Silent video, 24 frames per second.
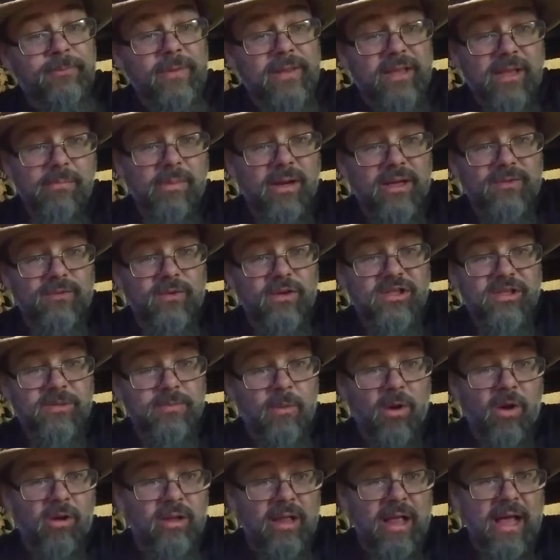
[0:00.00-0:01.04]
small glass
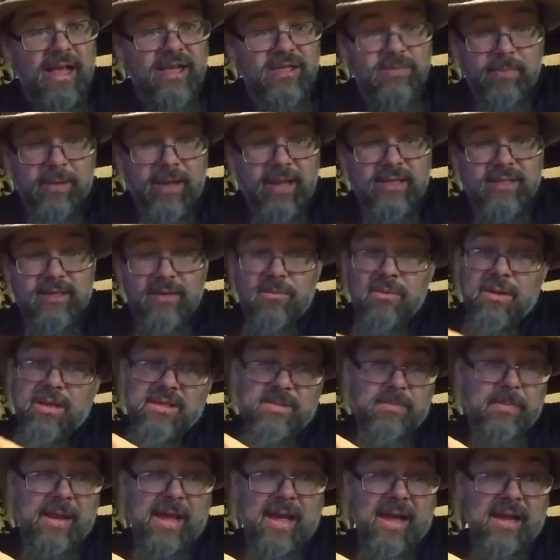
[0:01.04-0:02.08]
piece, and let's be honest
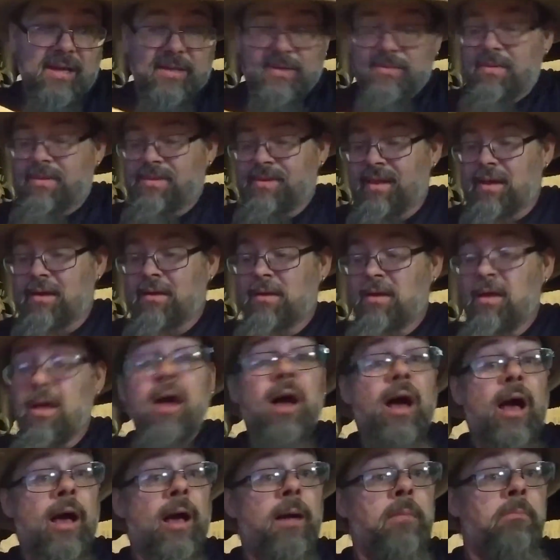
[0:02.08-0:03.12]
with you, I'm
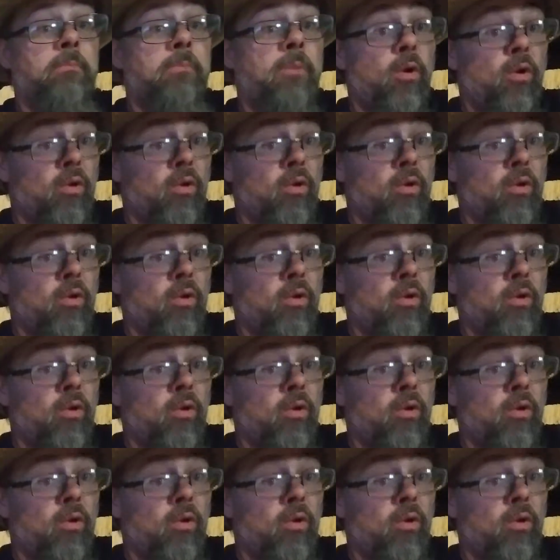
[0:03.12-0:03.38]
poor.